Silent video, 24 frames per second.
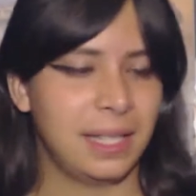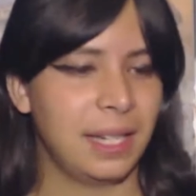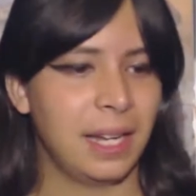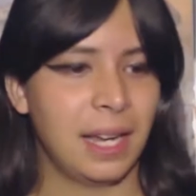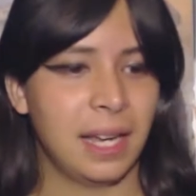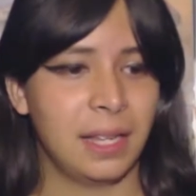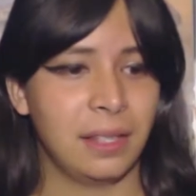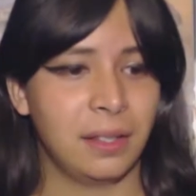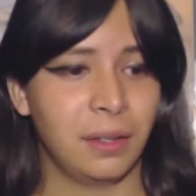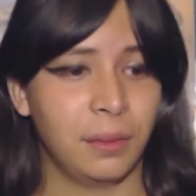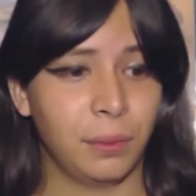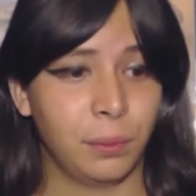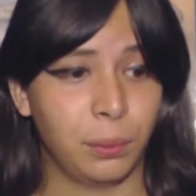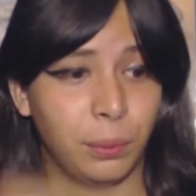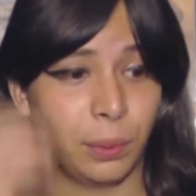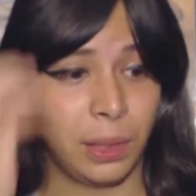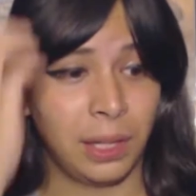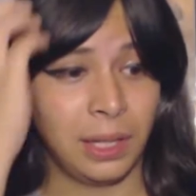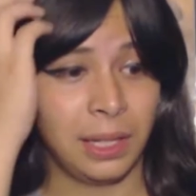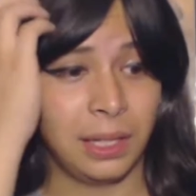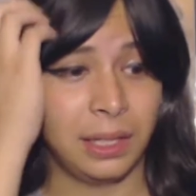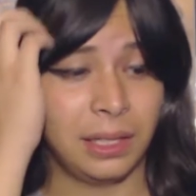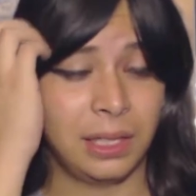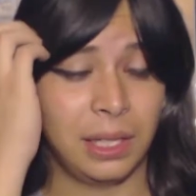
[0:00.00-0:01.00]

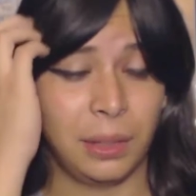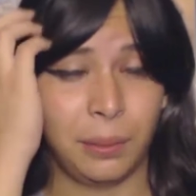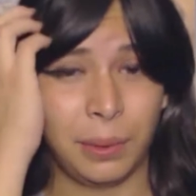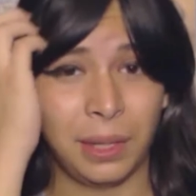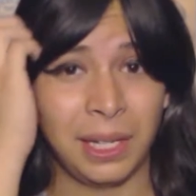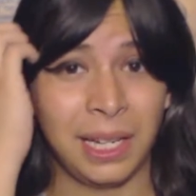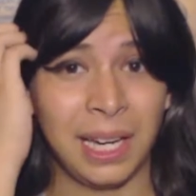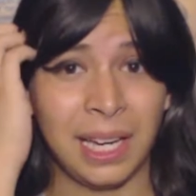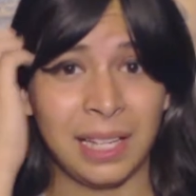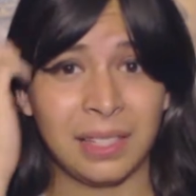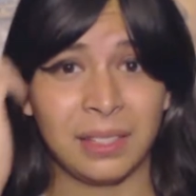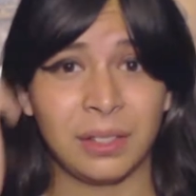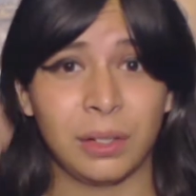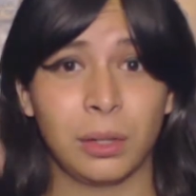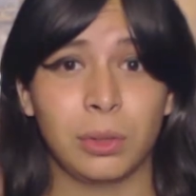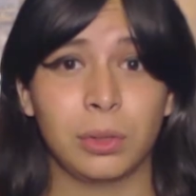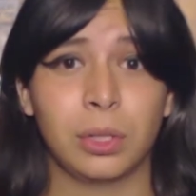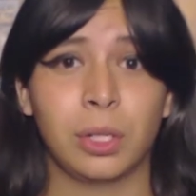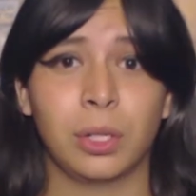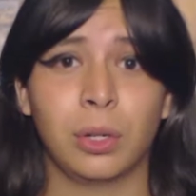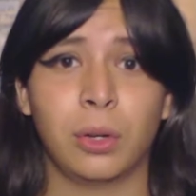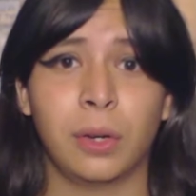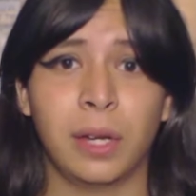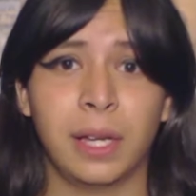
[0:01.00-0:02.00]
She really has no
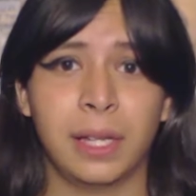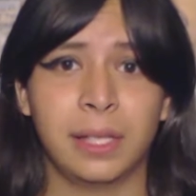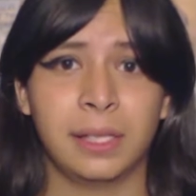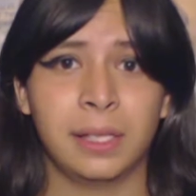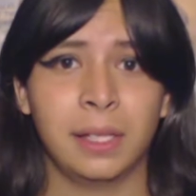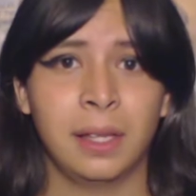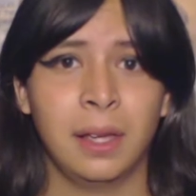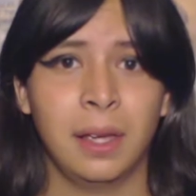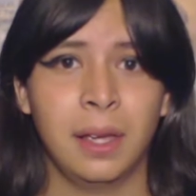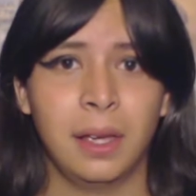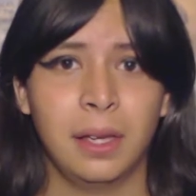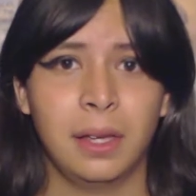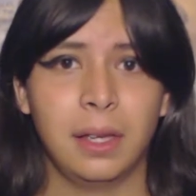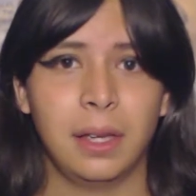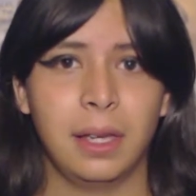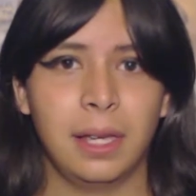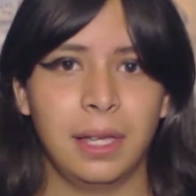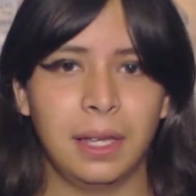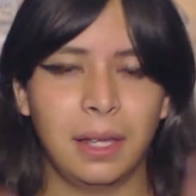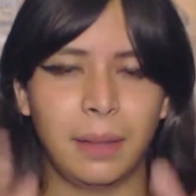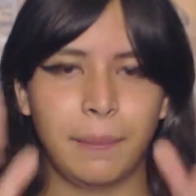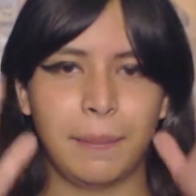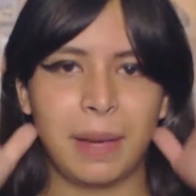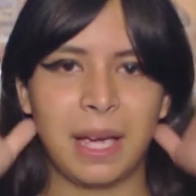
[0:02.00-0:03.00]
choice
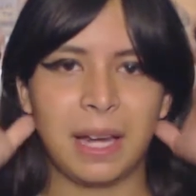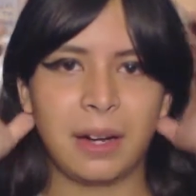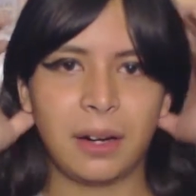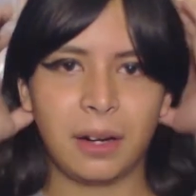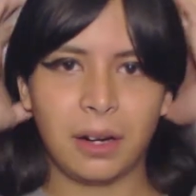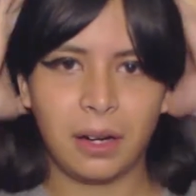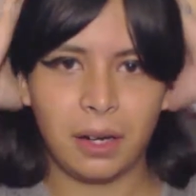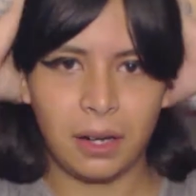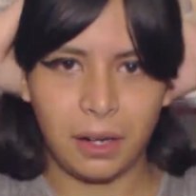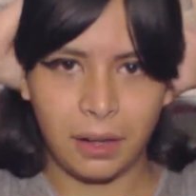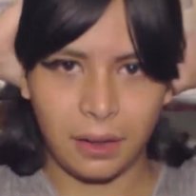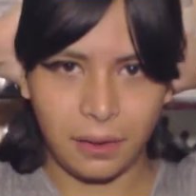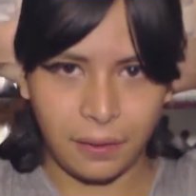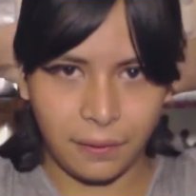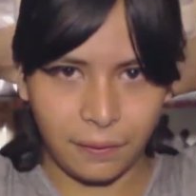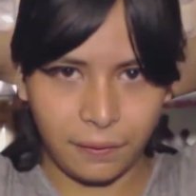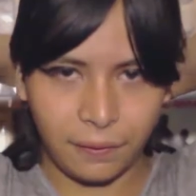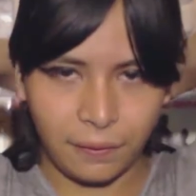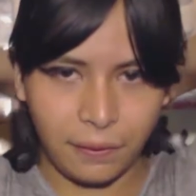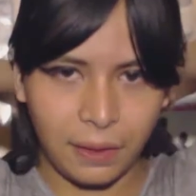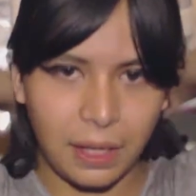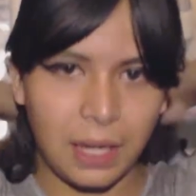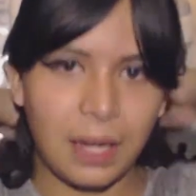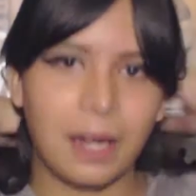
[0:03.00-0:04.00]
in the matter
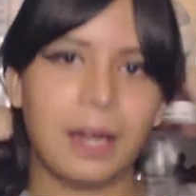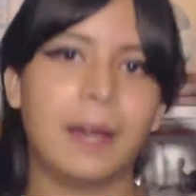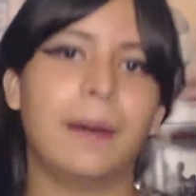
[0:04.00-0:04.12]
of